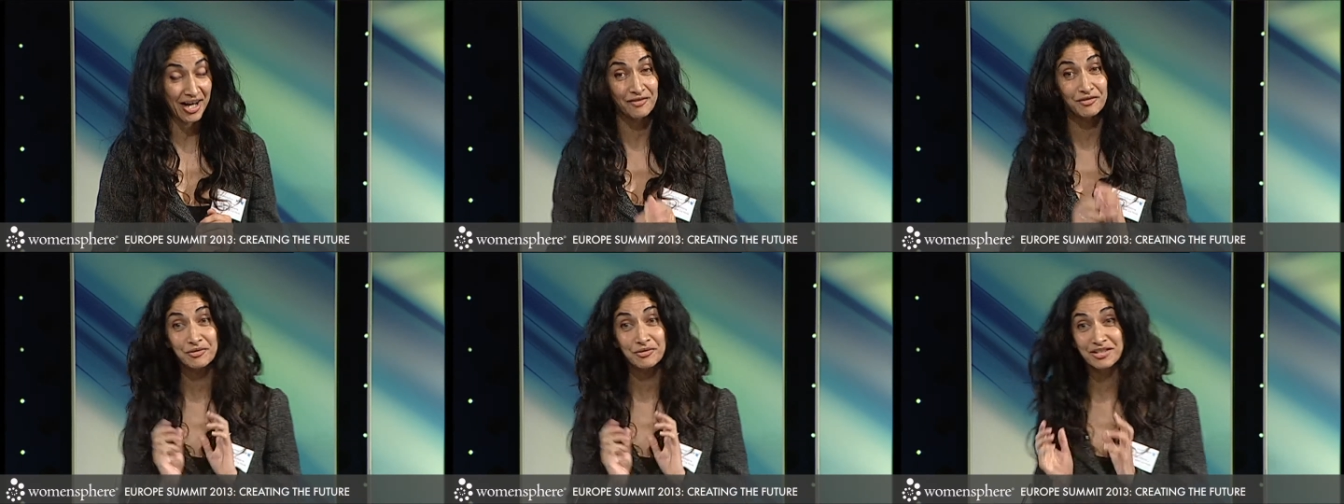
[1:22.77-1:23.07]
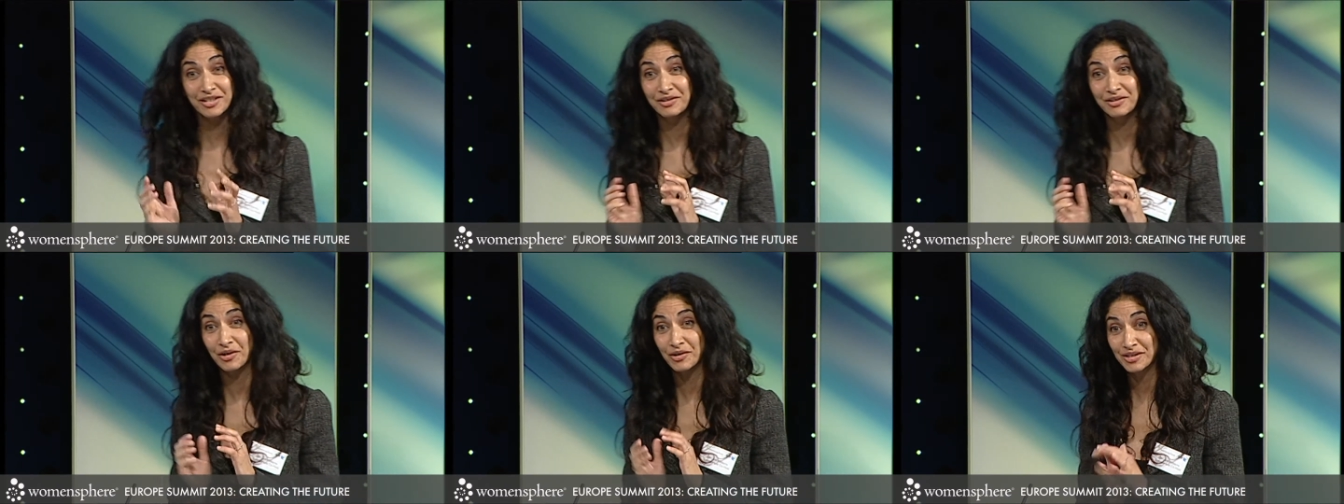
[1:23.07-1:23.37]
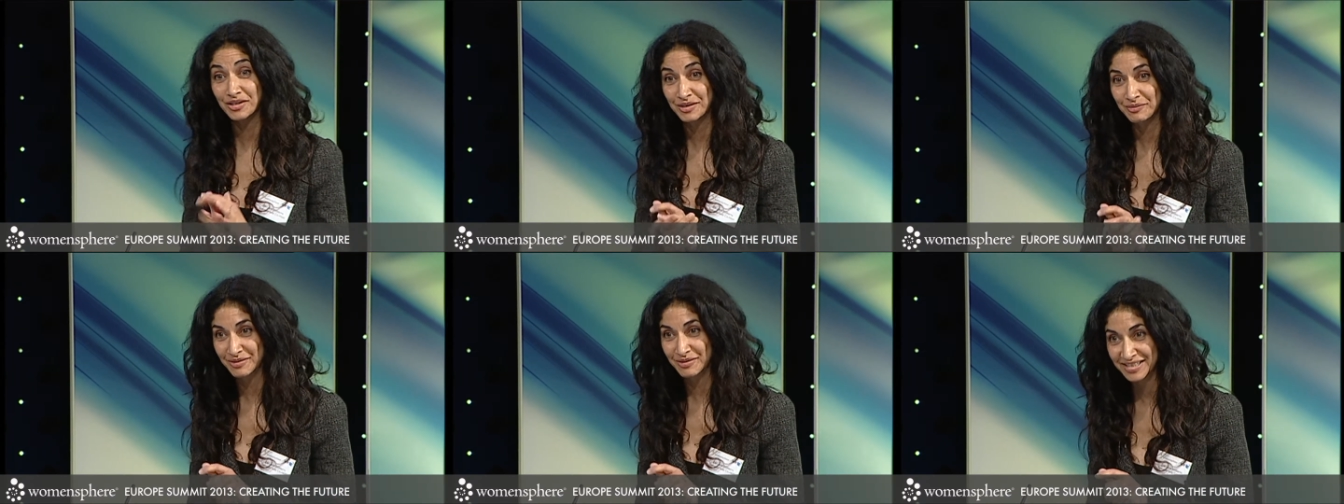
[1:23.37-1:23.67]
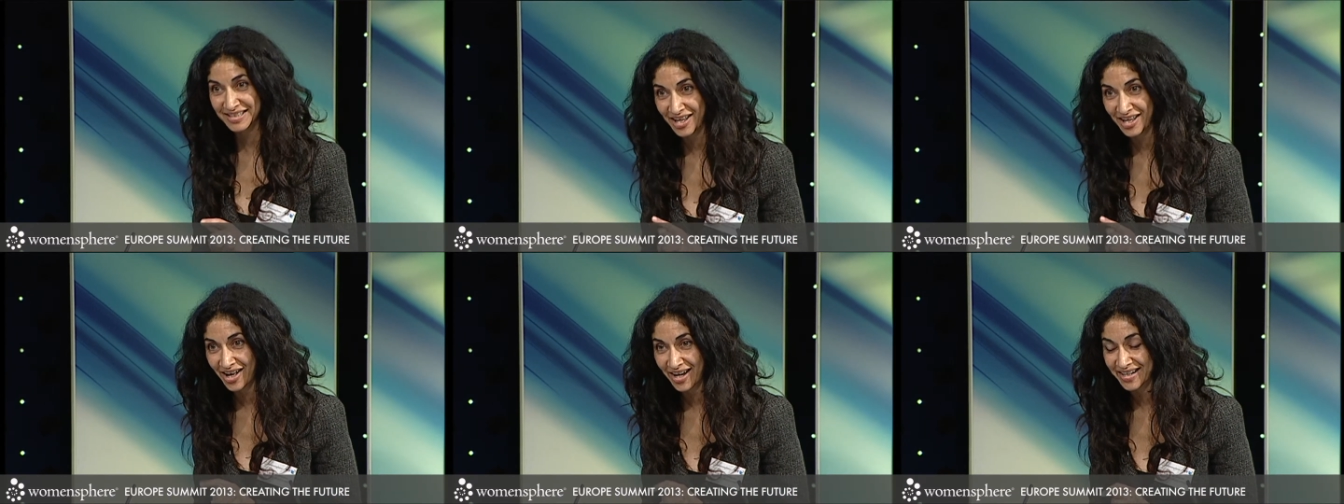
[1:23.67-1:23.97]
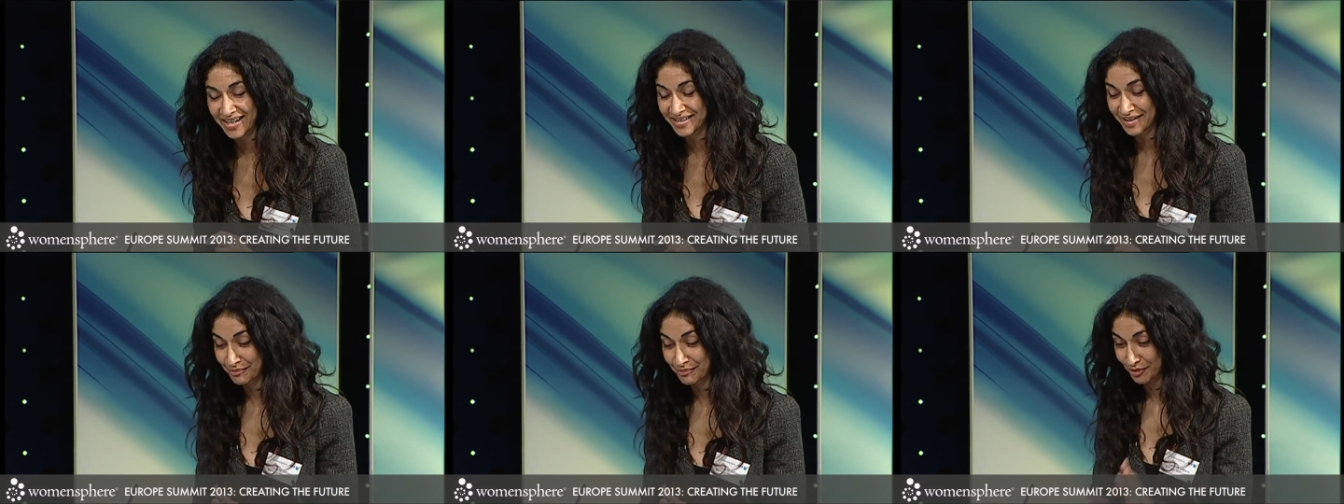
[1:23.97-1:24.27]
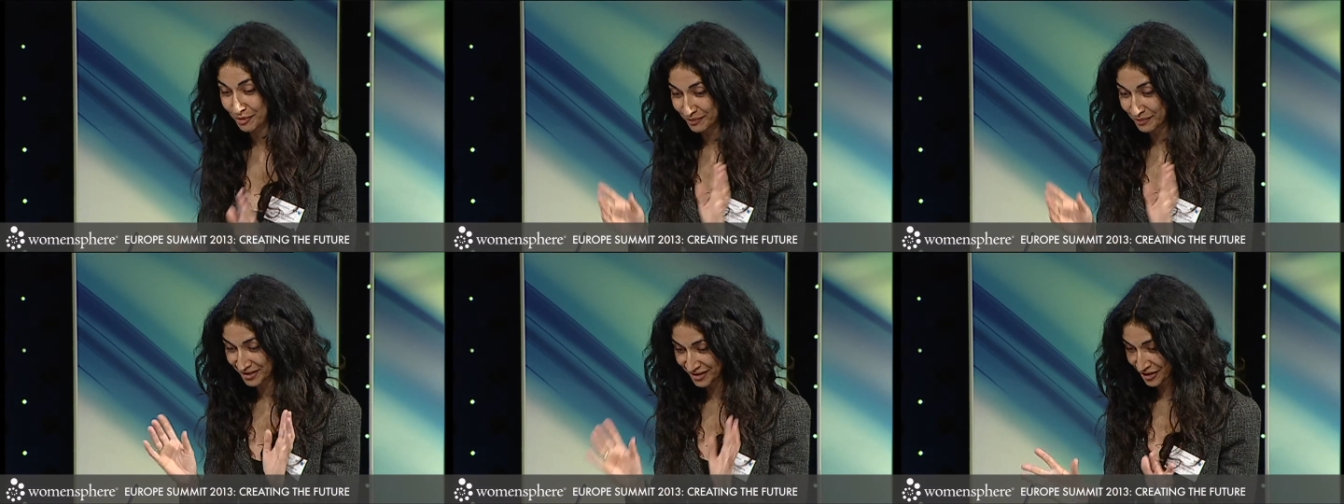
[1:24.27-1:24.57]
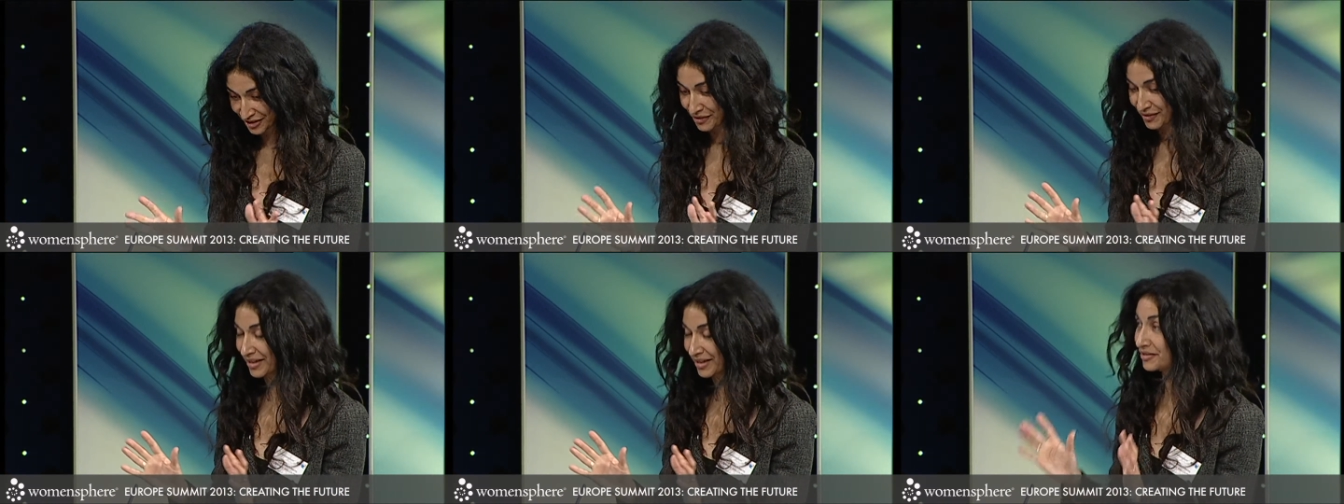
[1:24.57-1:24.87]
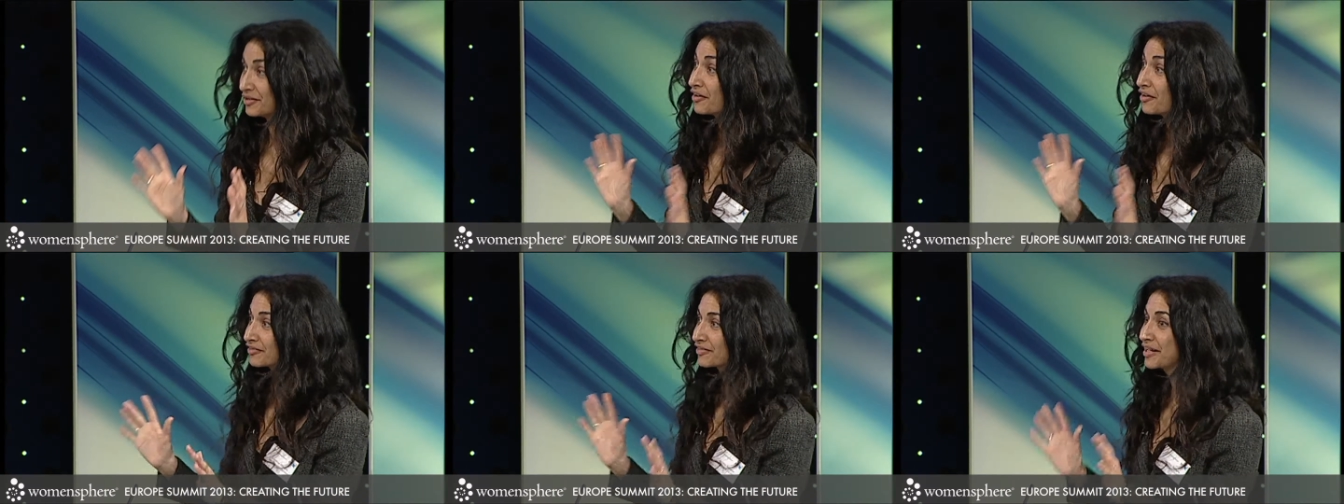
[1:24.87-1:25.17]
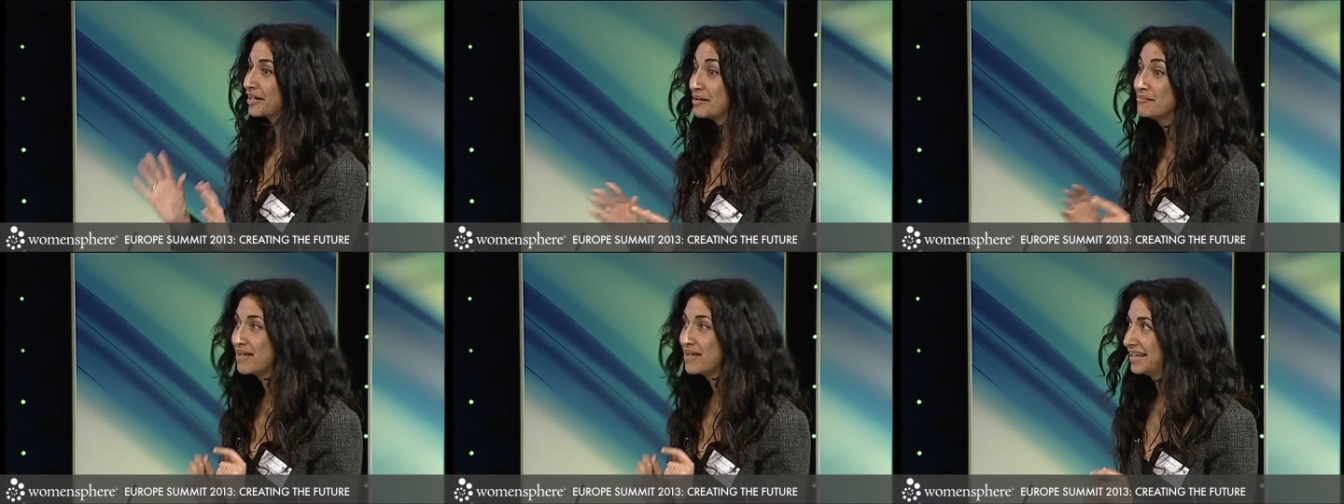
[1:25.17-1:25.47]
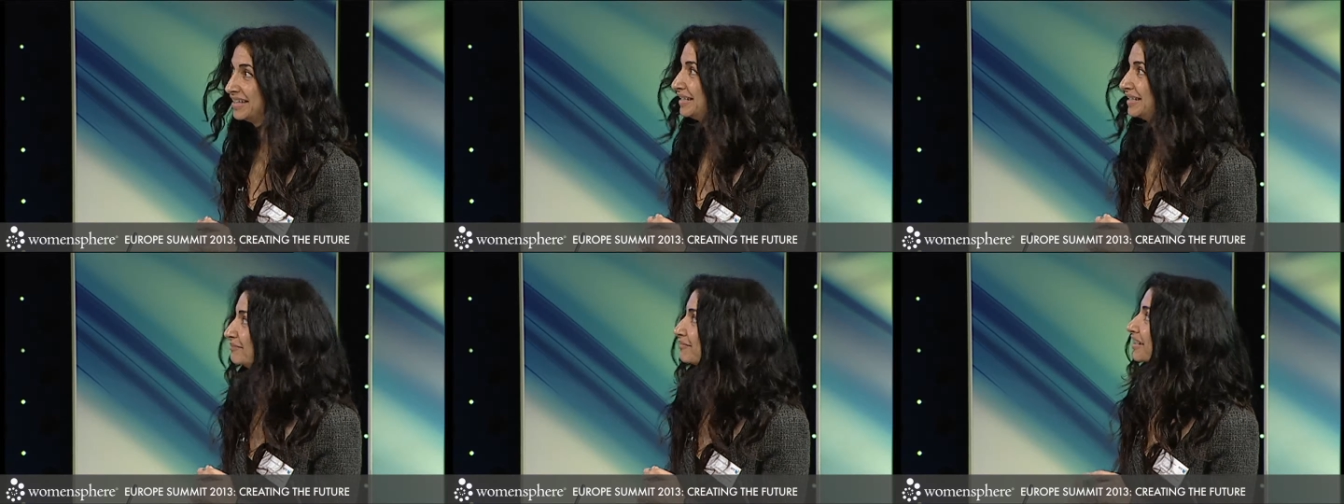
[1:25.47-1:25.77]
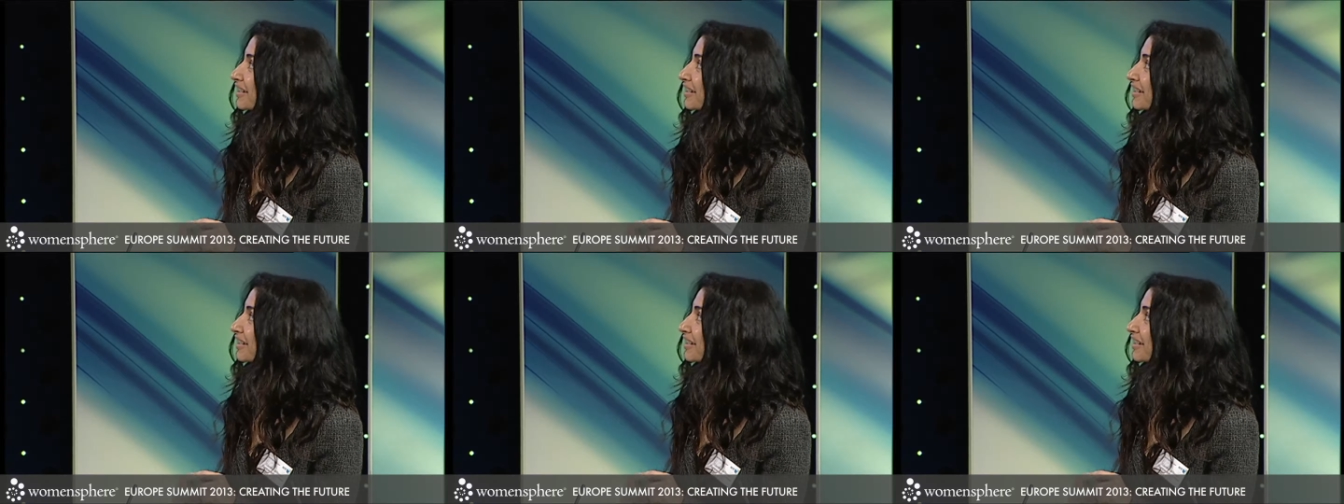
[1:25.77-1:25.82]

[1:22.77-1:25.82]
I've also got some slides, I promise you. They're not very many,